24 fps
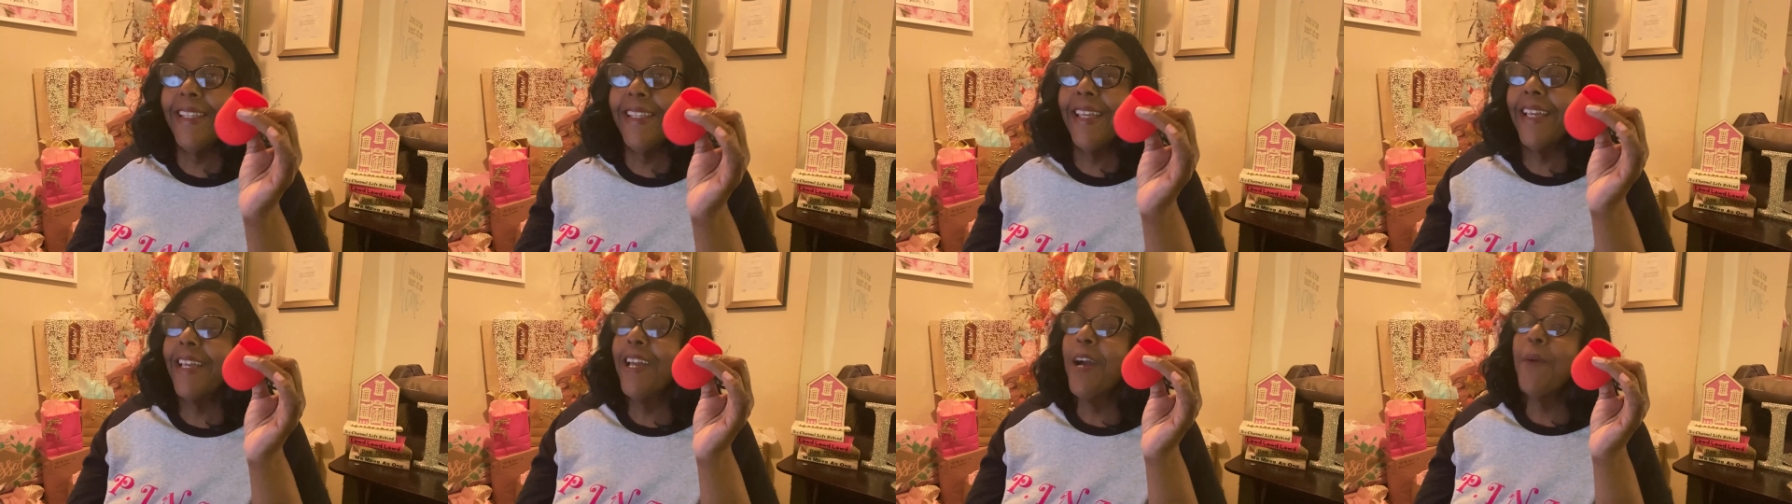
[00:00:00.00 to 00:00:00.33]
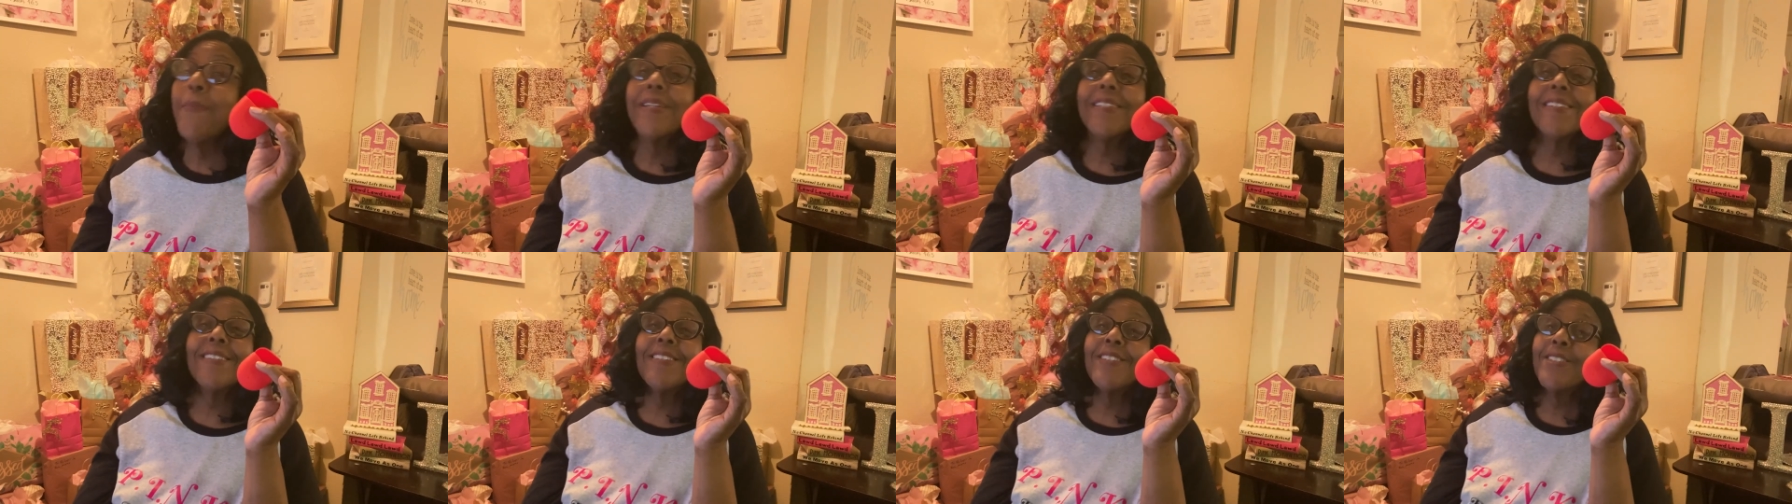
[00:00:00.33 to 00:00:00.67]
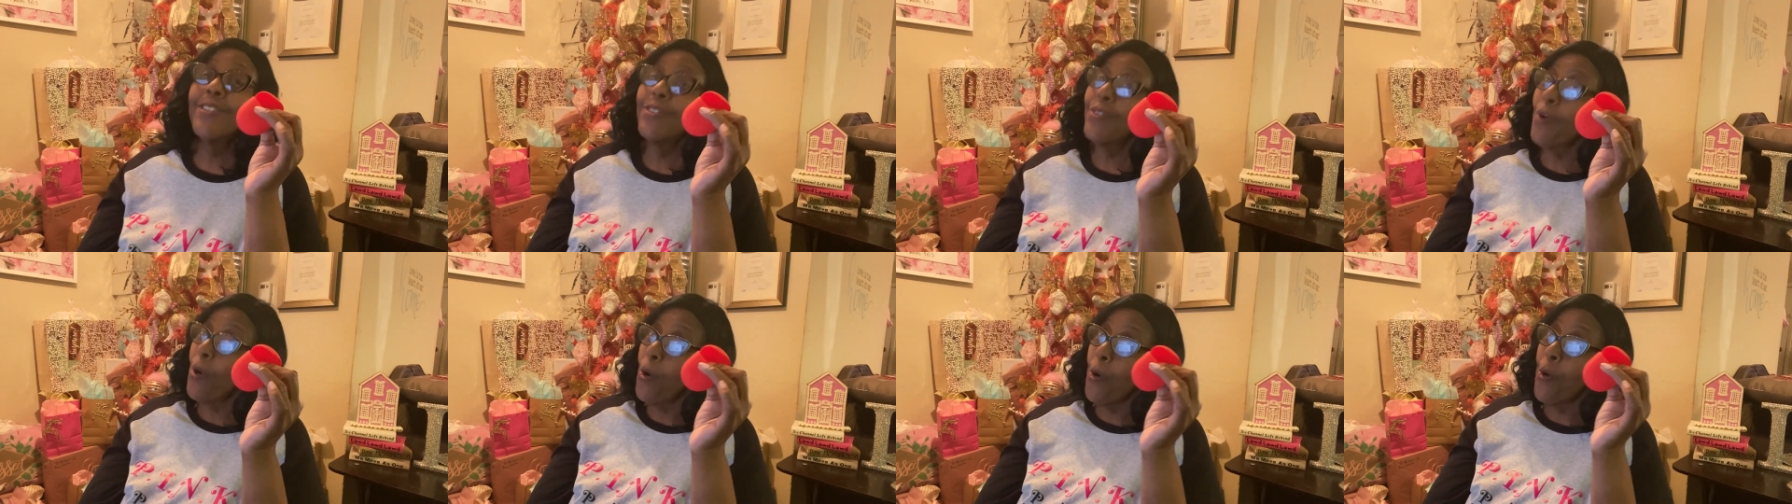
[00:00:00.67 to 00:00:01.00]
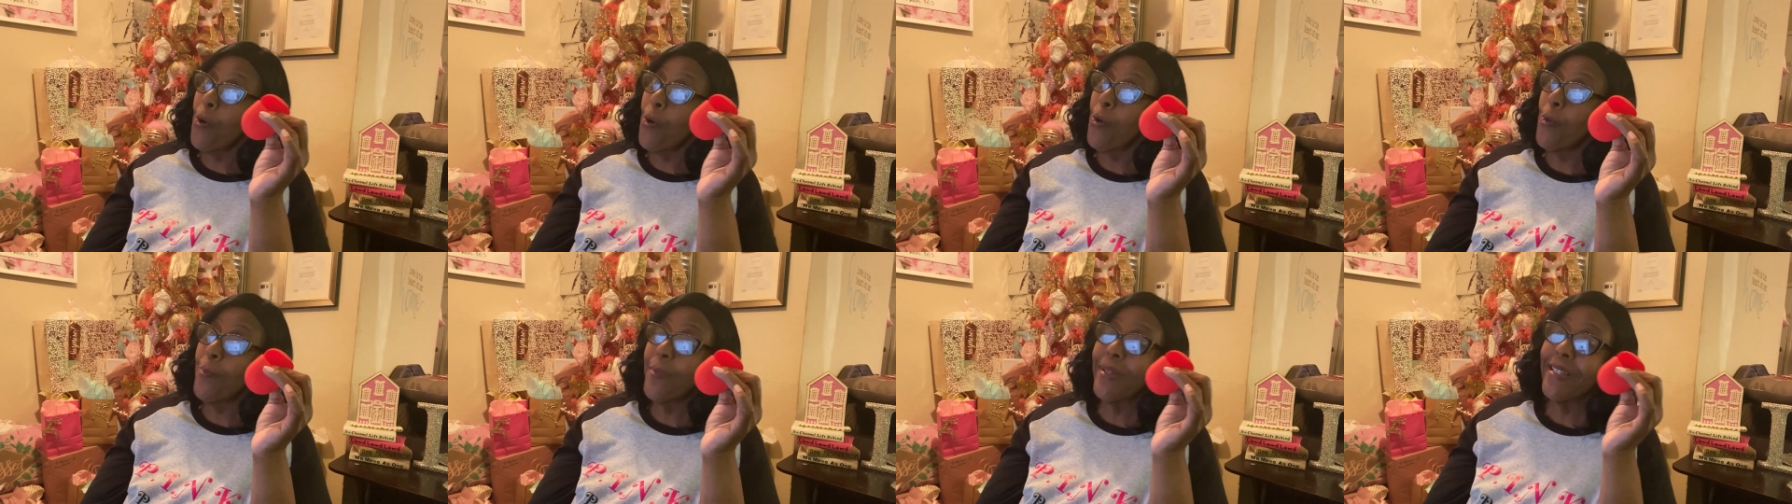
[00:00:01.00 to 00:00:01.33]
They come in
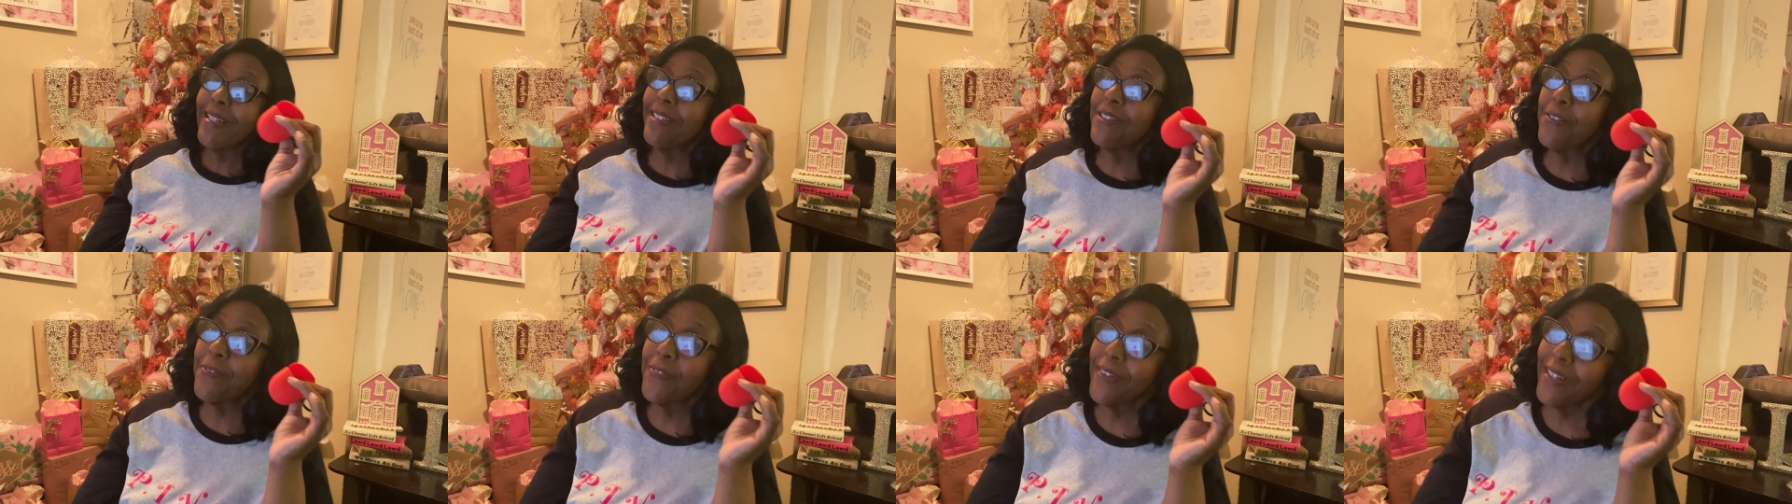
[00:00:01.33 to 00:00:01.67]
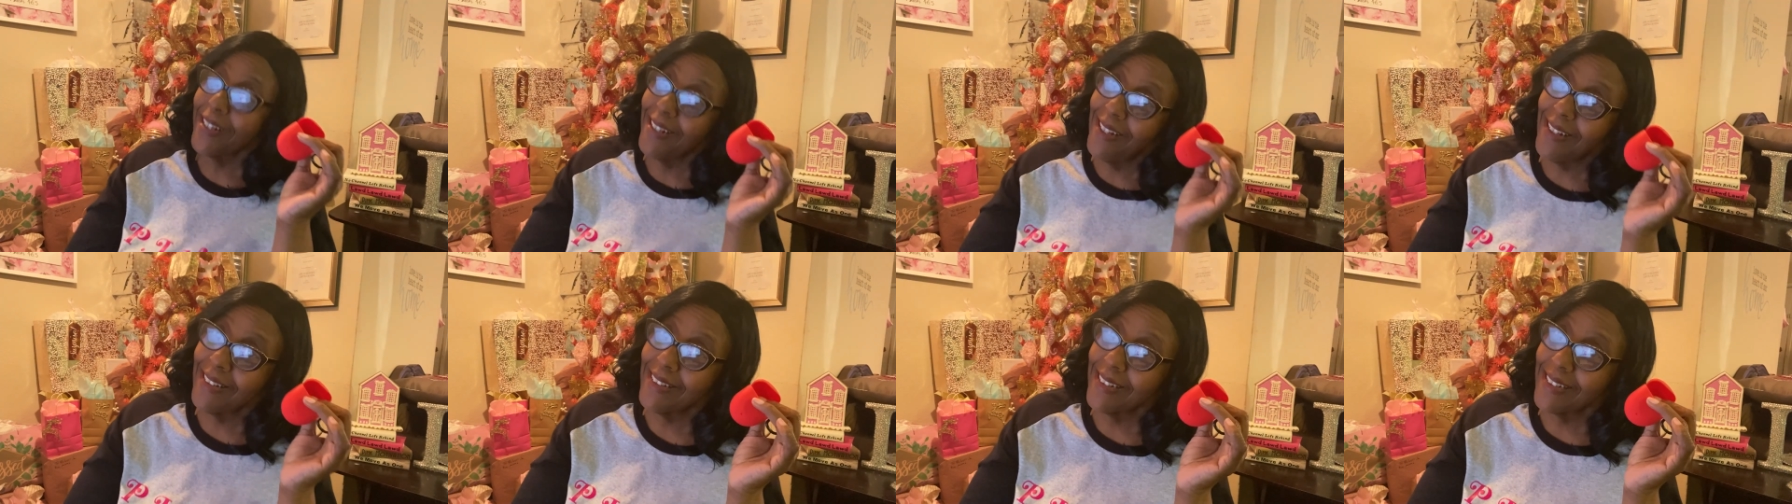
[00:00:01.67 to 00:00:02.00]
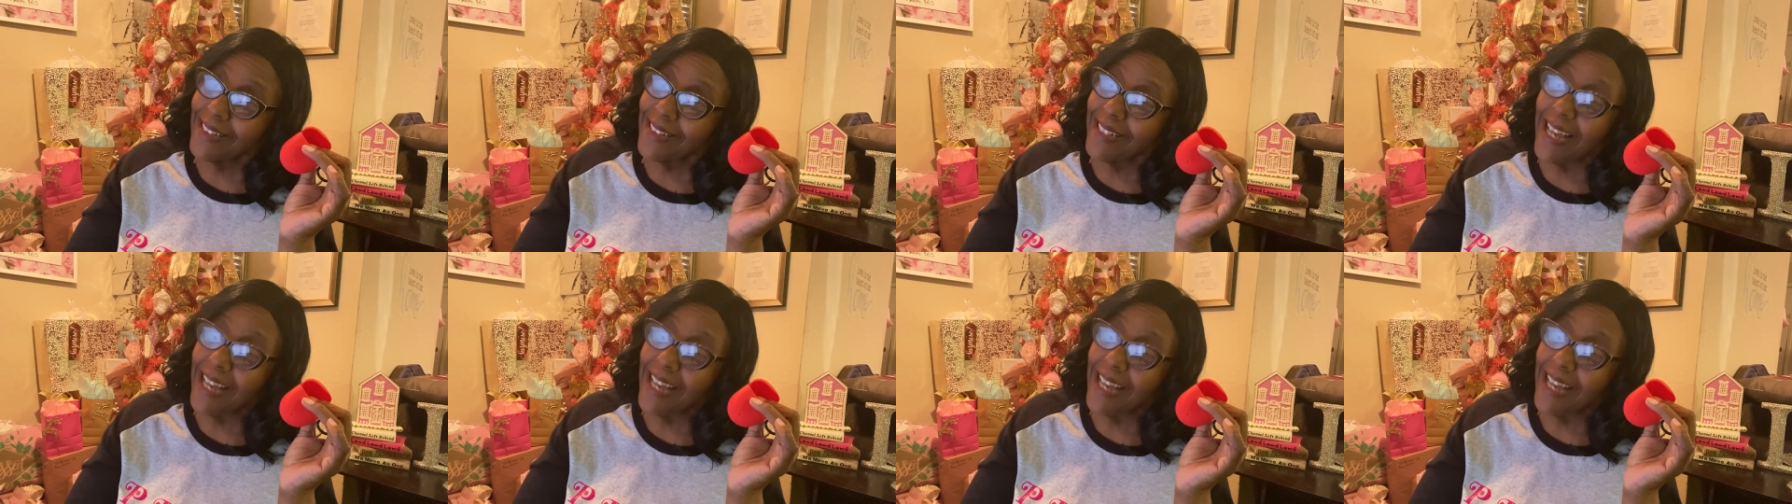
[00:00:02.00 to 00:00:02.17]
so many different colors,